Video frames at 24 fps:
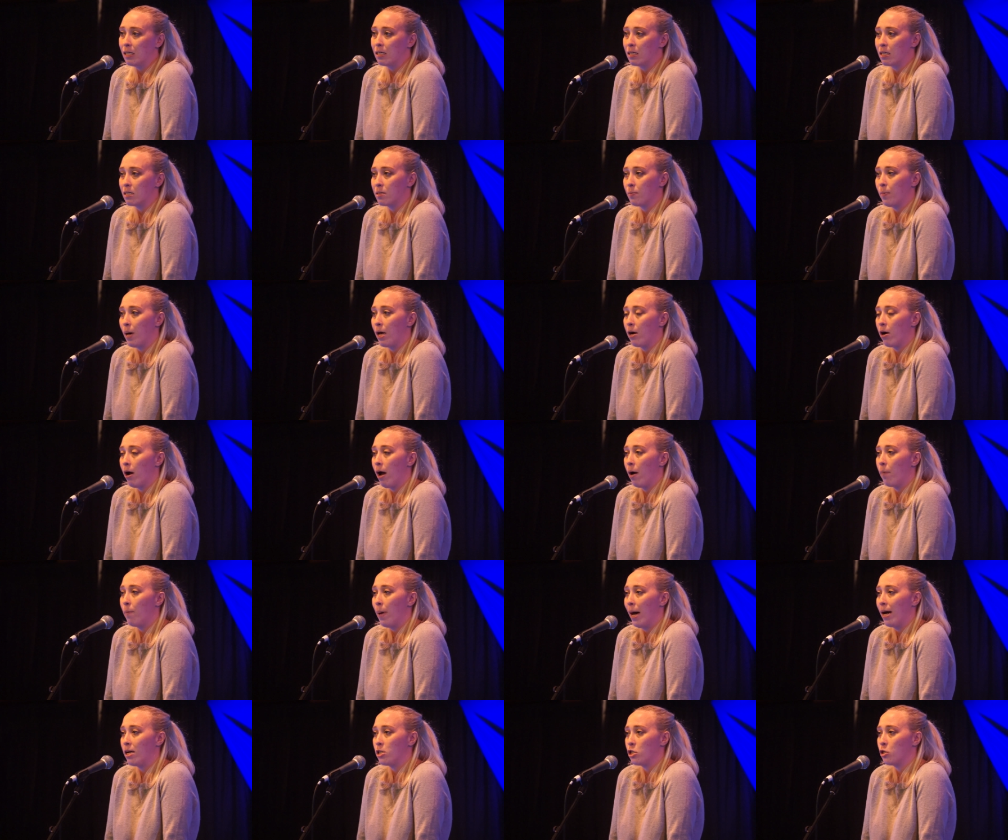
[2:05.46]
It doesn't matter
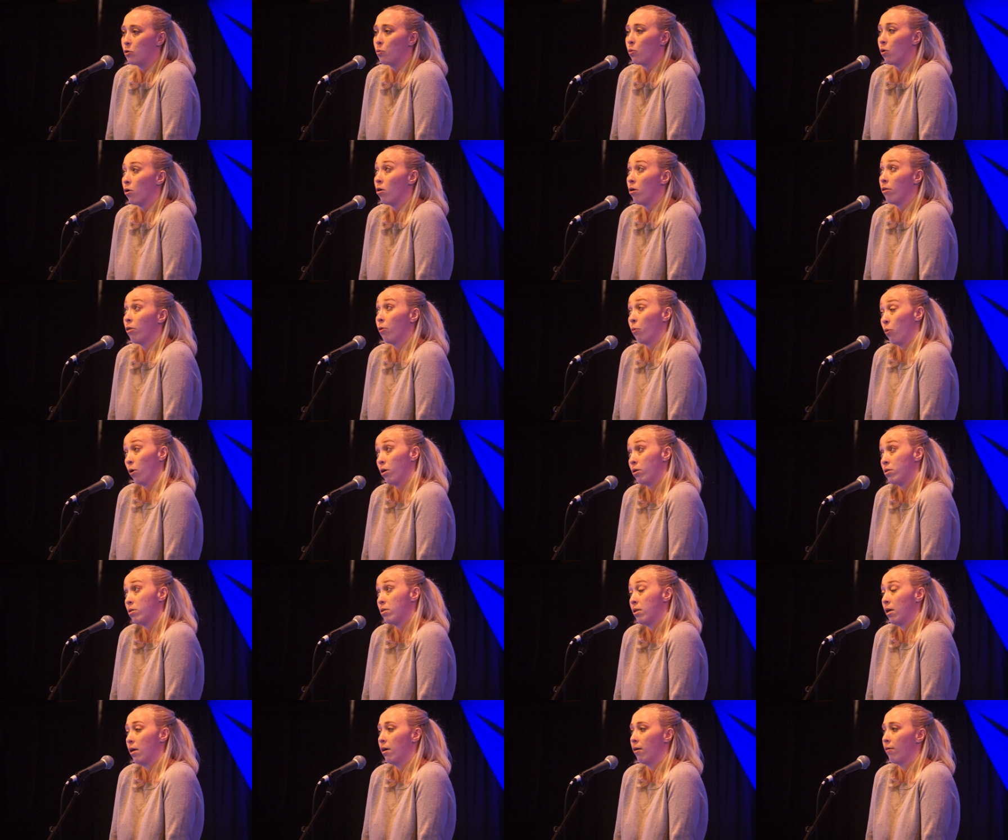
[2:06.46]
how bad you were on the
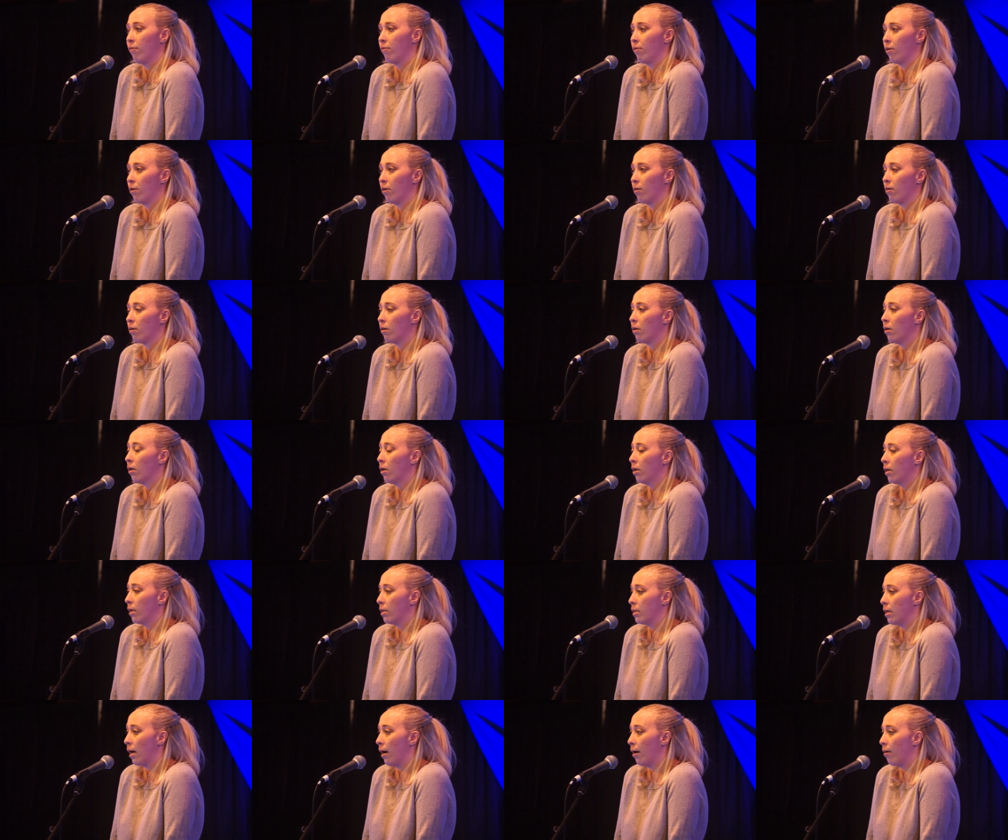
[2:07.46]
worst day of your
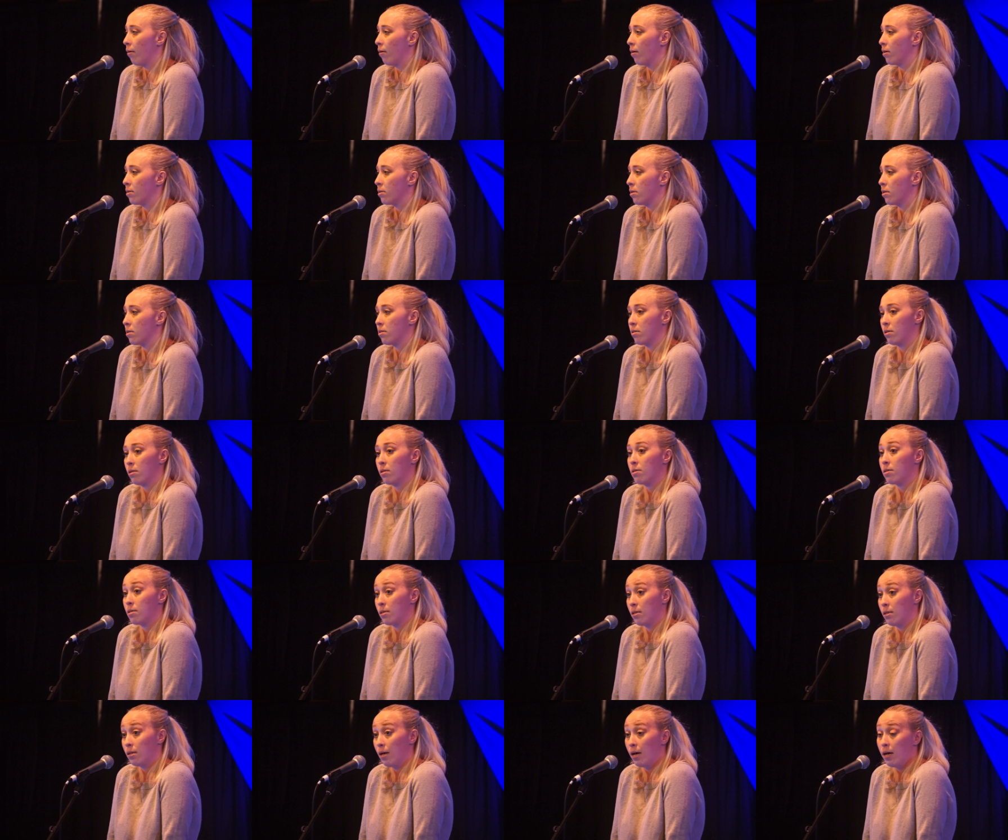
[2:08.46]
entire
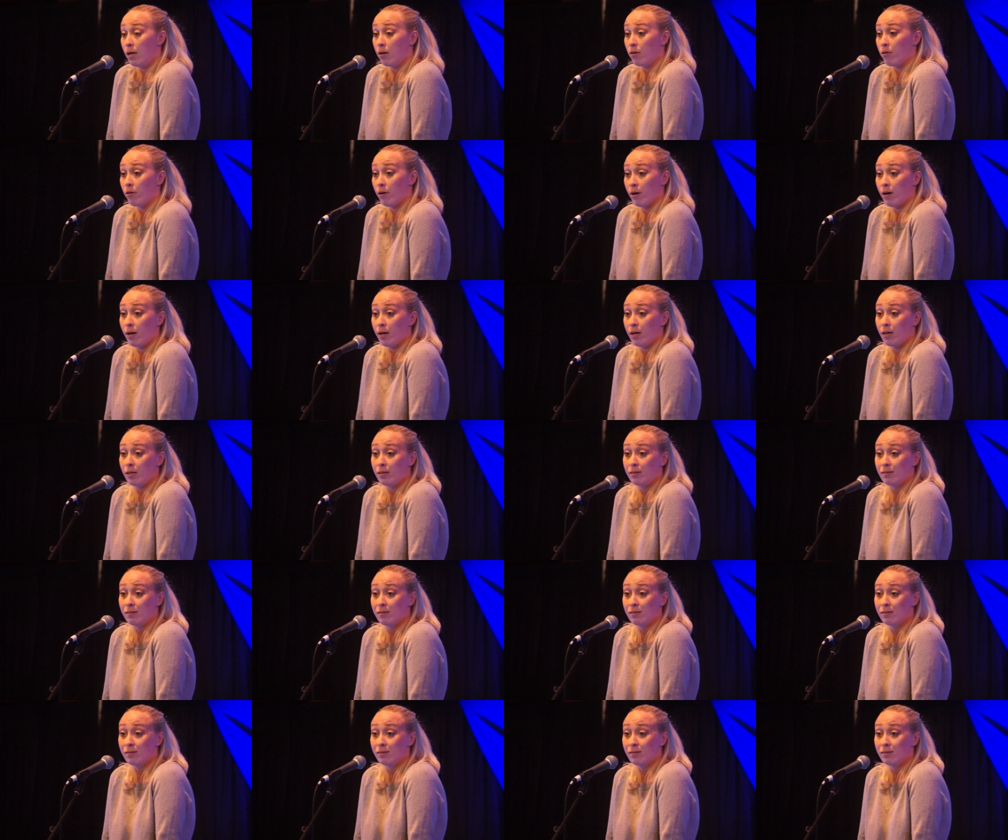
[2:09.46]
existence. Today, you're great.